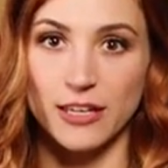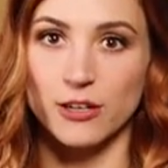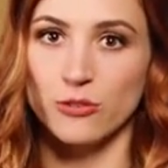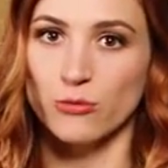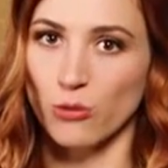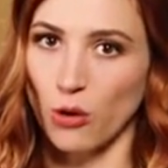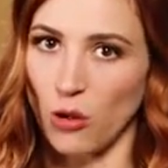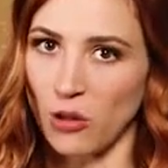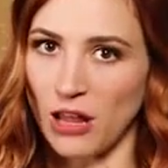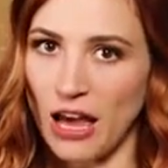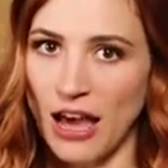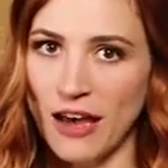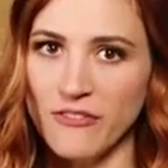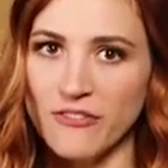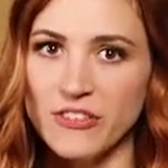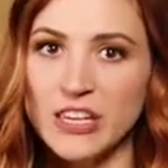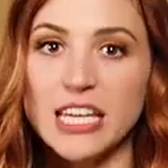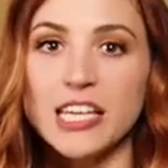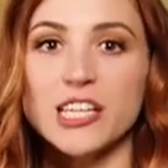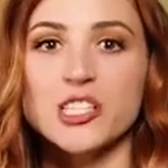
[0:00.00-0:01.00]
In a
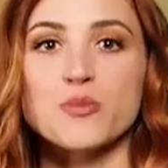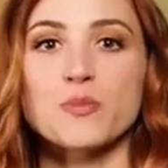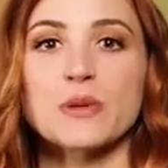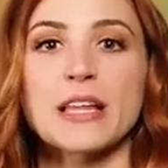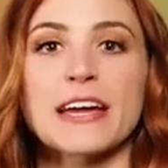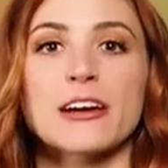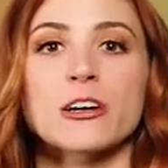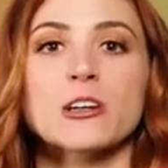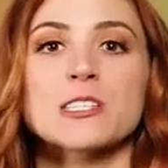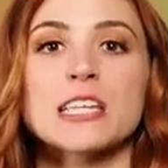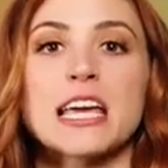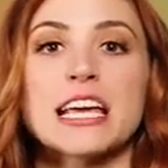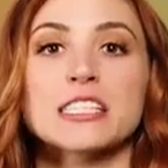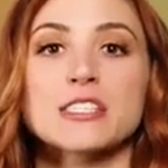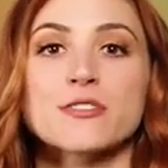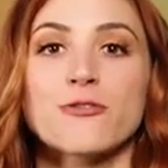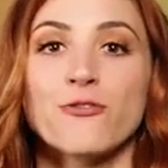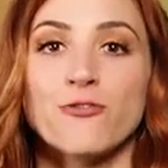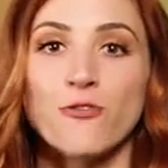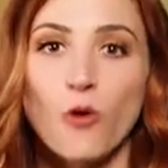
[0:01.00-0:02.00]
roll-off, each player
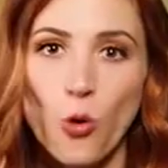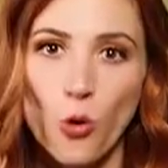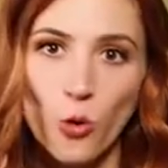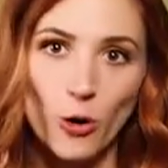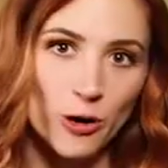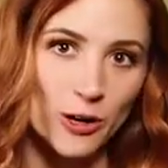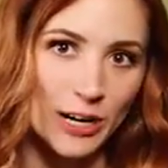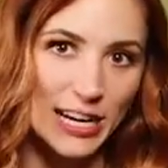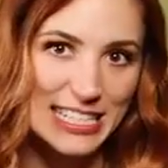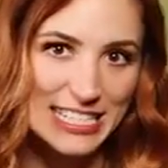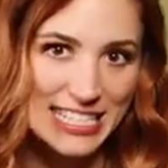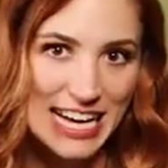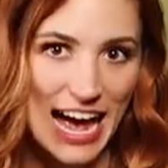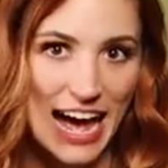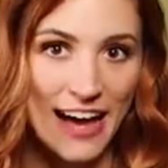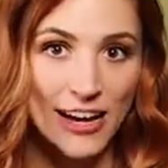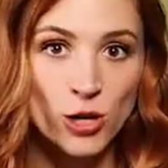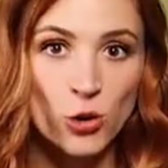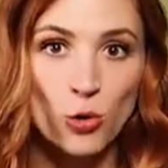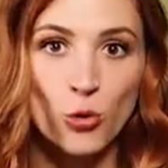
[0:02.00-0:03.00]
takes 4
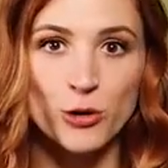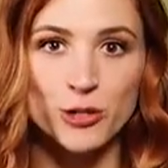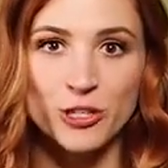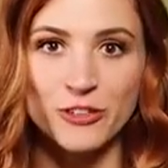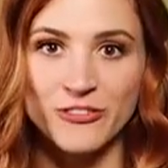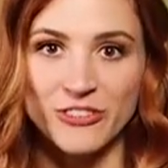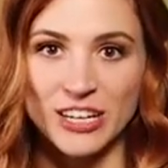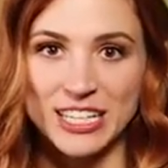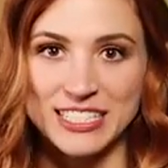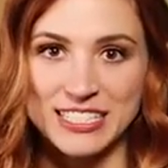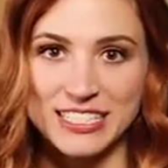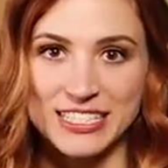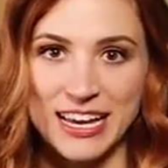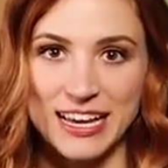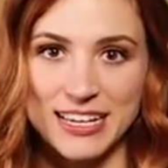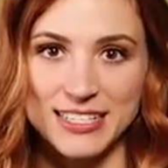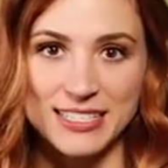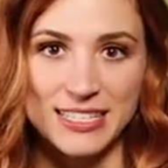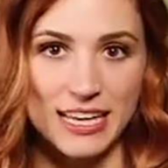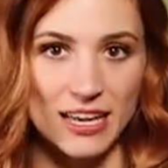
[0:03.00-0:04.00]
attack or defense
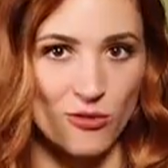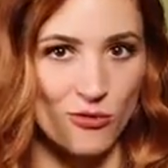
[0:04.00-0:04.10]
dice